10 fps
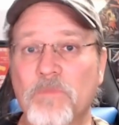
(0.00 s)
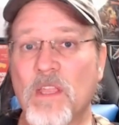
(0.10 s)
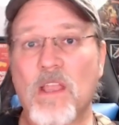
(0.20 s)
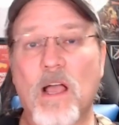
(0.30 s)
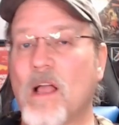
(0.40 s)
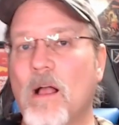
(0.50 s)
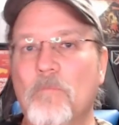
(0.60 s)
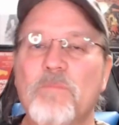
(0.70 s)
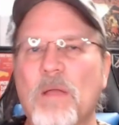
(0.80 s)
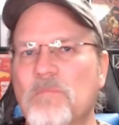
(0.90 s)
I'm
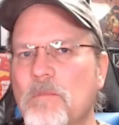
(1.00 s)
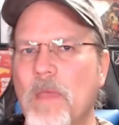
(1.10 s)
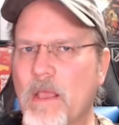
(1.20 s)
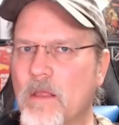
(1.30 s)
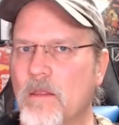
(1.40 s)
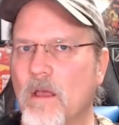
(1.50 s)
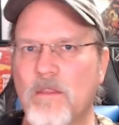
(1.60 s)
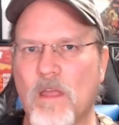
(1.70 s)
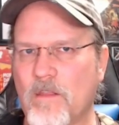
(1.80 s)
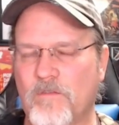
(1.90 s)
going to make
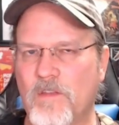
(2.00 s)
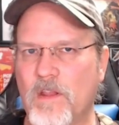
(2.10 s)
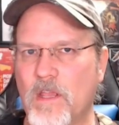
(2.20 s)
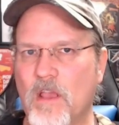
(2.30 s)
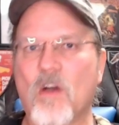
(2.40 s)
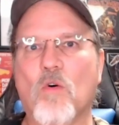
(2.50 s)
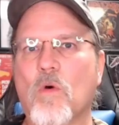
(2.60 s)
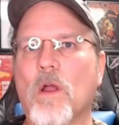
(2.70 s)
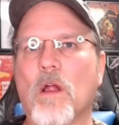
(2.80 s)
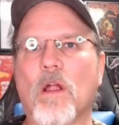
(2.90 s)
another video
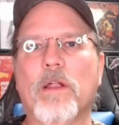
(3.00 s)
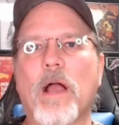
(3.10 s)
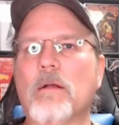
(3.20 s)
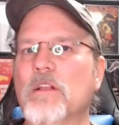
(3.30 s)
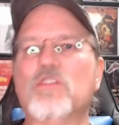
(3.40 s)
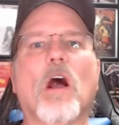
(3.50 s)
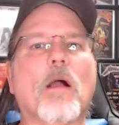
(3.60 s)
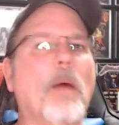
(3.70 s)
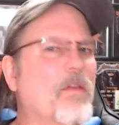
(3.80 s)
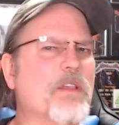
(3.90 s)
where I'm going to talk
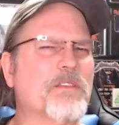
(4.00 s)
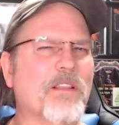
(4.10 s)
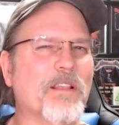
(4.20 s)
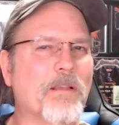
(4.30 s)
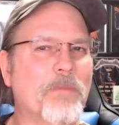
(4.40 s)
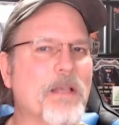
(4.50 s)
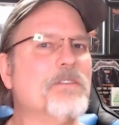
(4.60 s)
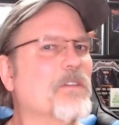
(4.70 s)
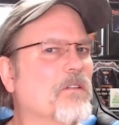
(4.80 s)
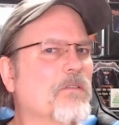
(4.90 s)
about this a little bit,
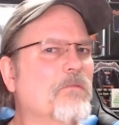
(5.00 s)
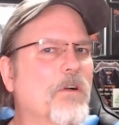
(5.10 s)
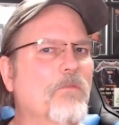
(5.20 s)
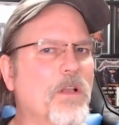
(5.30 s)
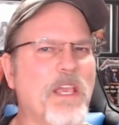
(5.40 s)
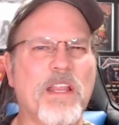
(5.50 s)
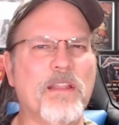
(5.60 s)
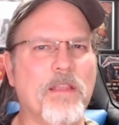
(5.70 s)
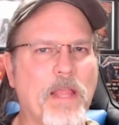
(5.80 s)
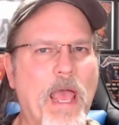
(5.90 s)
so we'll get
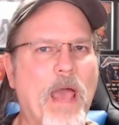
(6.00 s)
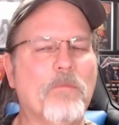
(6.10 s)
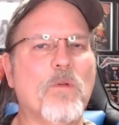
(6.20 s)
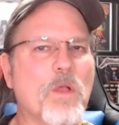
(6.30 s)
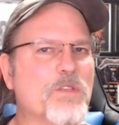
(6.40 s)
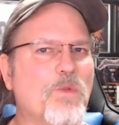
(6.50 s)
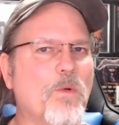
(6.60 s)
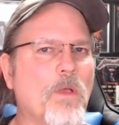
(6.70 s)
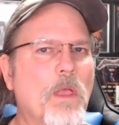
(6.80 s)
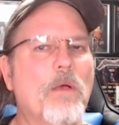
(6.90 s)
into that, because
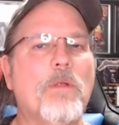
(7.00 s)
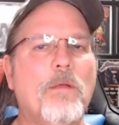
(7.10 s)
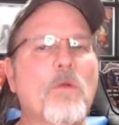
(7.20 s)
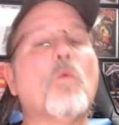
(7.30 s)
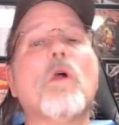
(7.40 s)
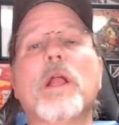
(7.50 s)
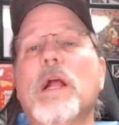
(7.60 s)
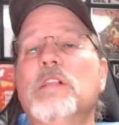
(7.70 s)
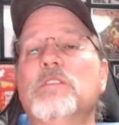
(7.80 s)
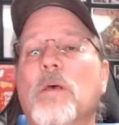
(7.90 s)
whenever you're working
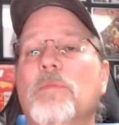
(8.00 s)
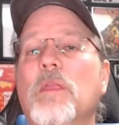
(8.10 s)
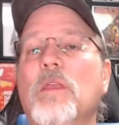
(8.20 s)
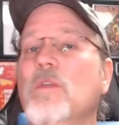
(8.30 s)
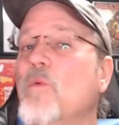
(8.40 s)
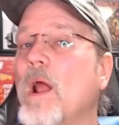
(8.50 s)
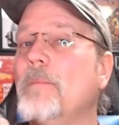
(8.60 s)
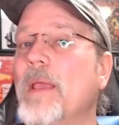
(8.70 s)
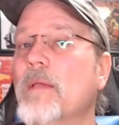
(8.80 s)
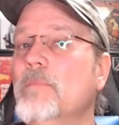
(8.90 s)
on something, you want to
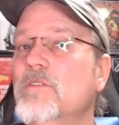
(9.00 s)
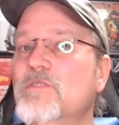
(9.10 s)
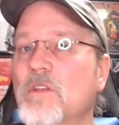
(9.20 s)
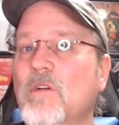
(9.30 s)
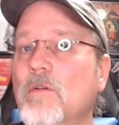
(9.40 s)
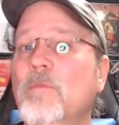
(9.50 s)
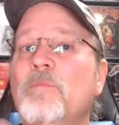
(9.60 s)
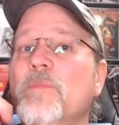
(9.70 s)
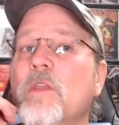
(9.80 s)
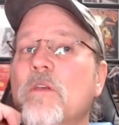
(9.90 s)
make it musical,
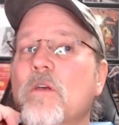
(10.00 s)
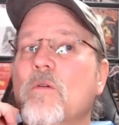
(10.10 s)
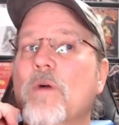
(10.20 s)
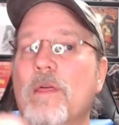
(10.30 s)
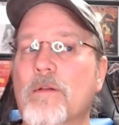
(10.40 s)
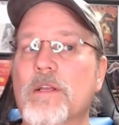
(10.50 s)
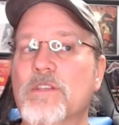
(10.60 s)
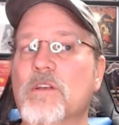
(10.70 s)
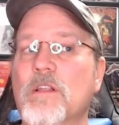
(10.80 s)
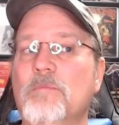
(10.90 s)
whether it's
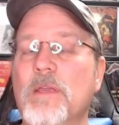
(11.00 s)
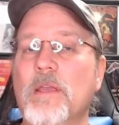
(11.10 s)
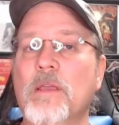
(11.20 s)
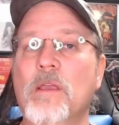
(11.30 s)
going to be